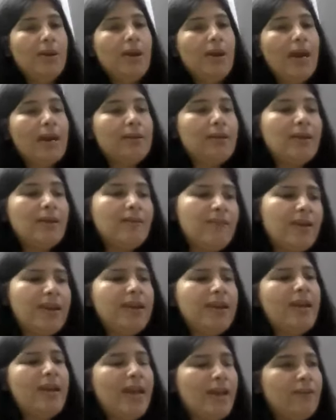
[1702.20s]
And they are
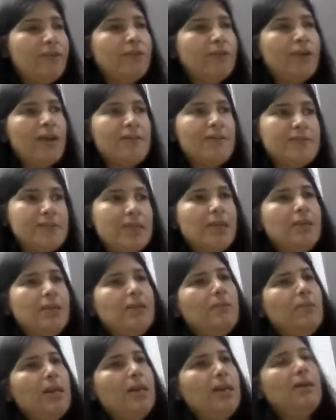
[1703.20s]
very helpful. I've seen
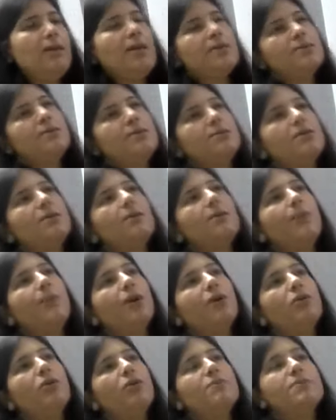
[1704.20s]
in many cases that the
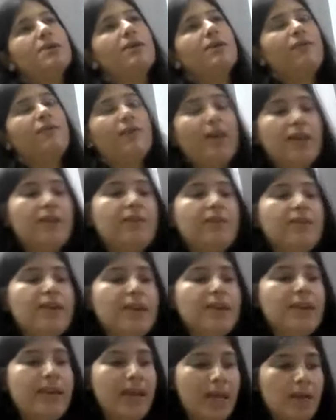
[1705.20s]
peer groups are very,
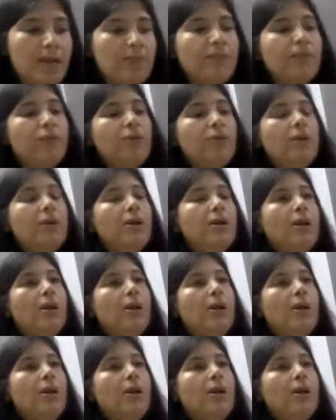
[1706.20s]
very helpful